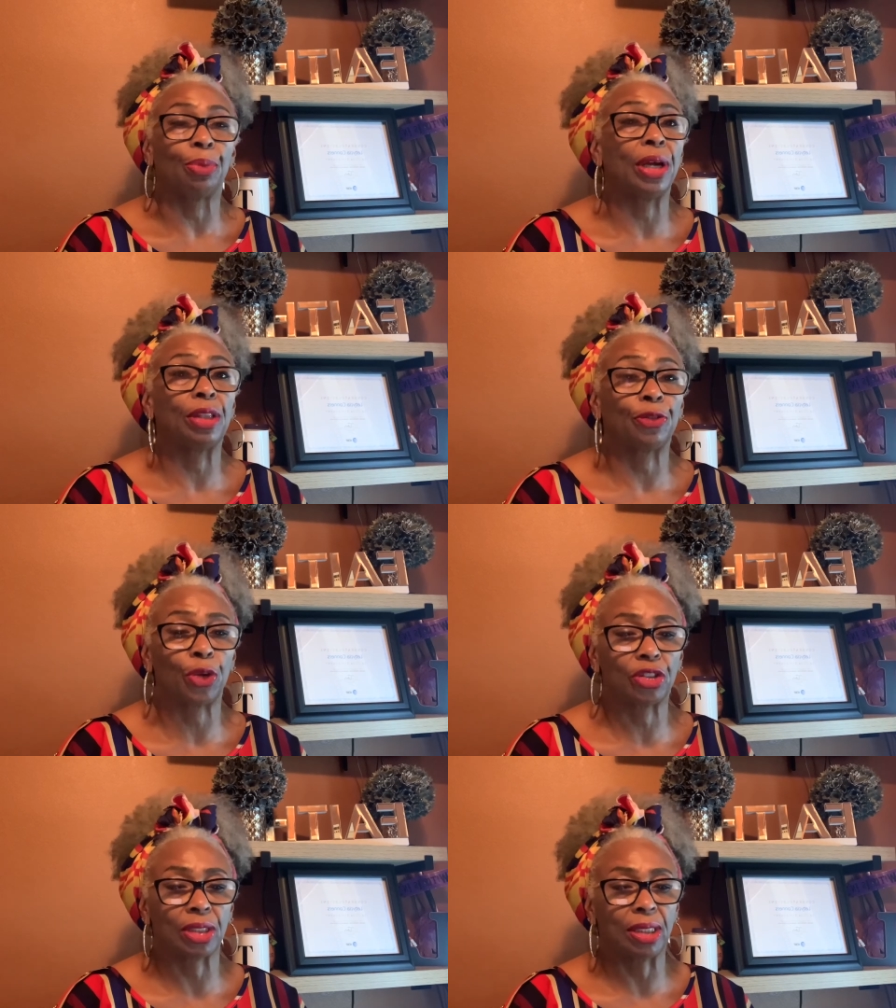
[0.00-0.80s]
bring the
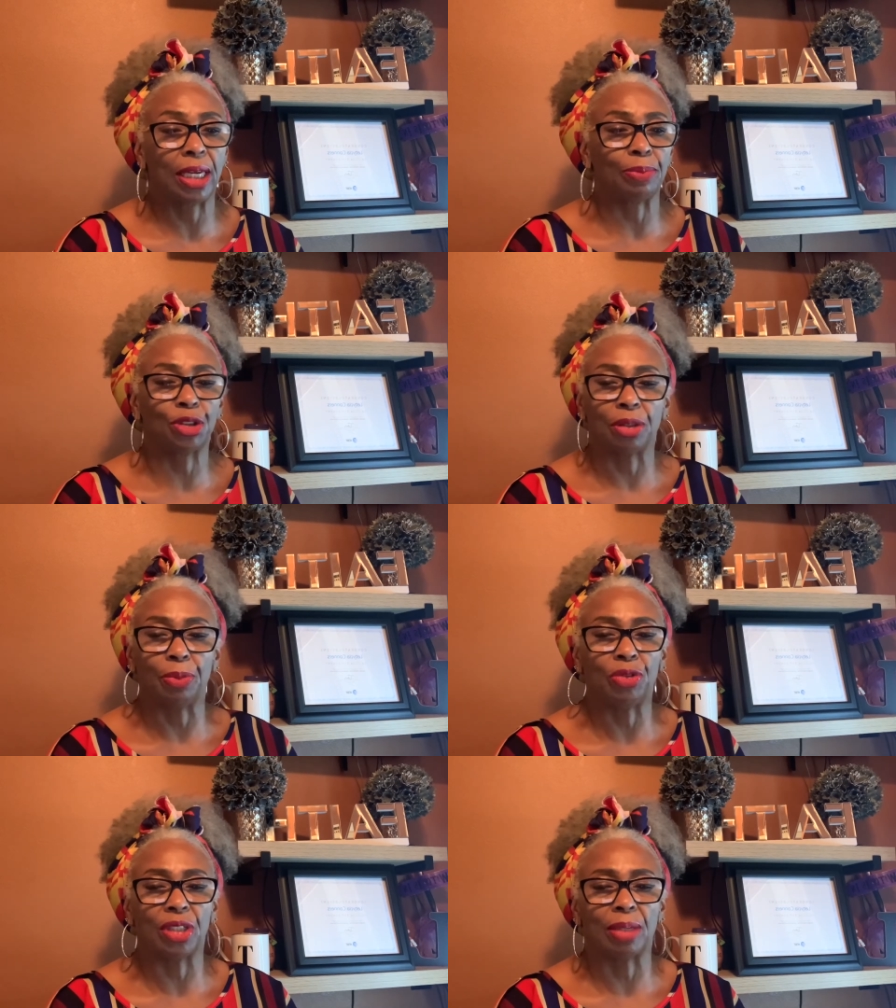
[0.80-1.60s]
first attempt to the
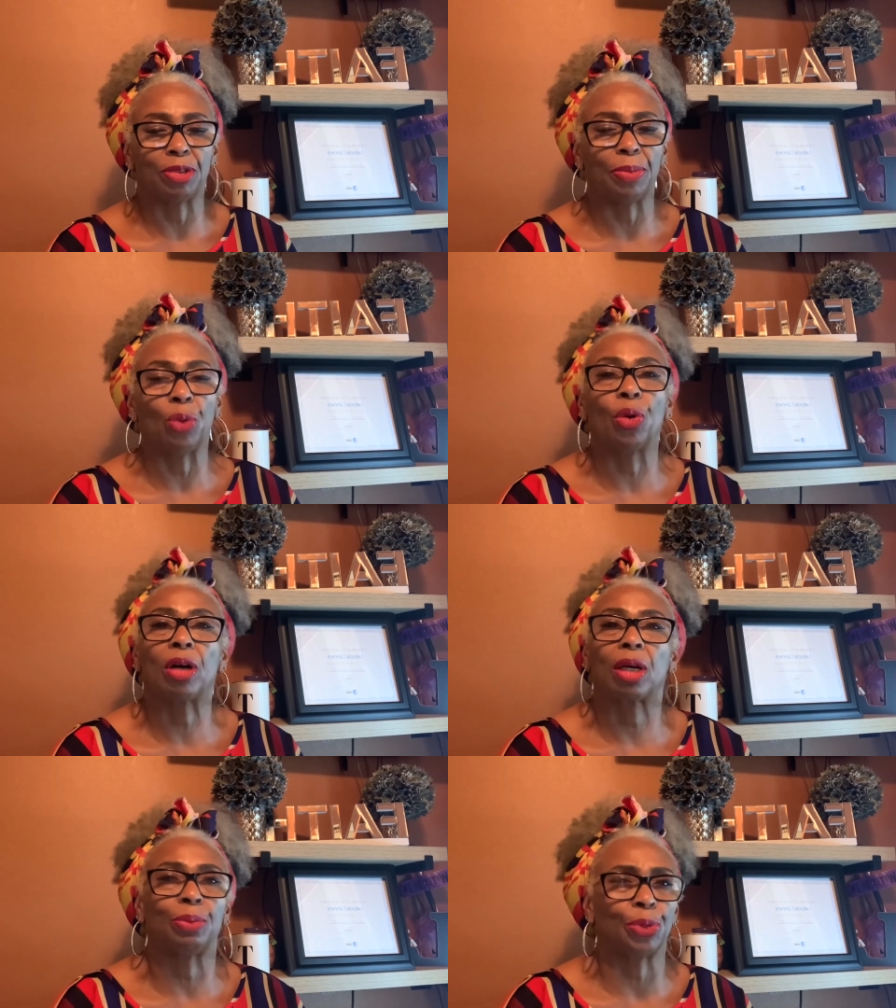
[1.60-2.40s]
museum to be
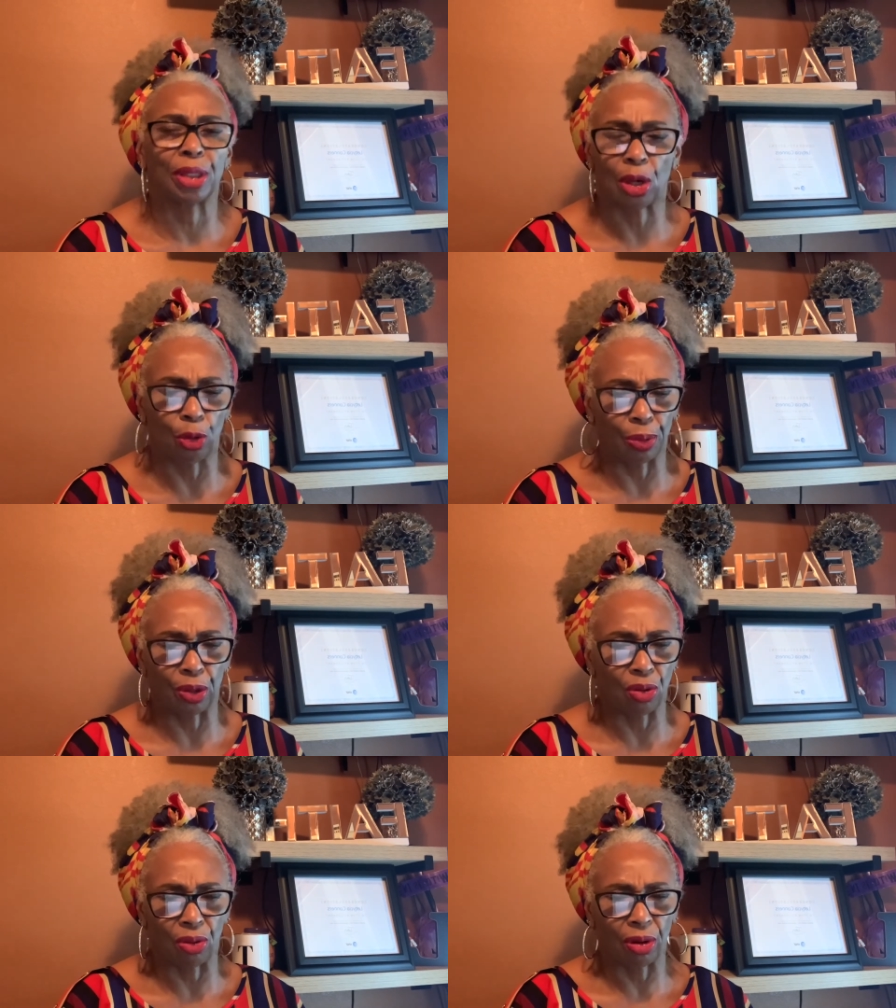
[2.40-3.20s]
welcomed with open
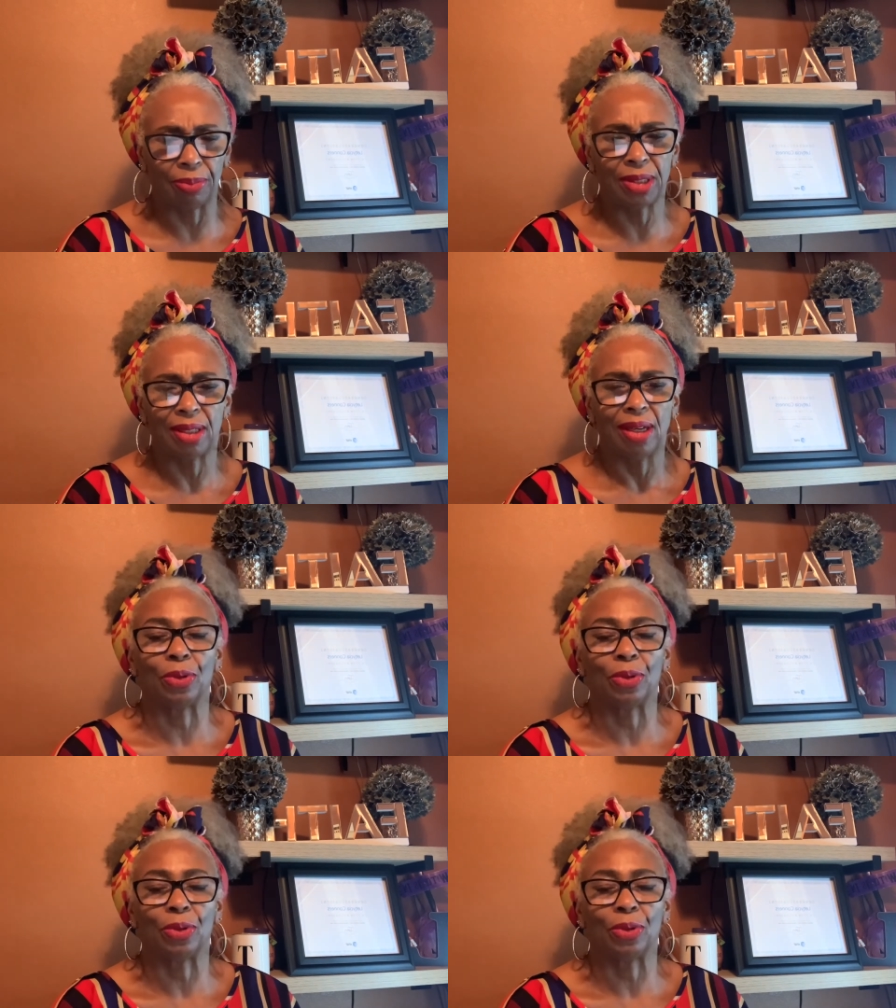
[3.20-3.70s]
arms.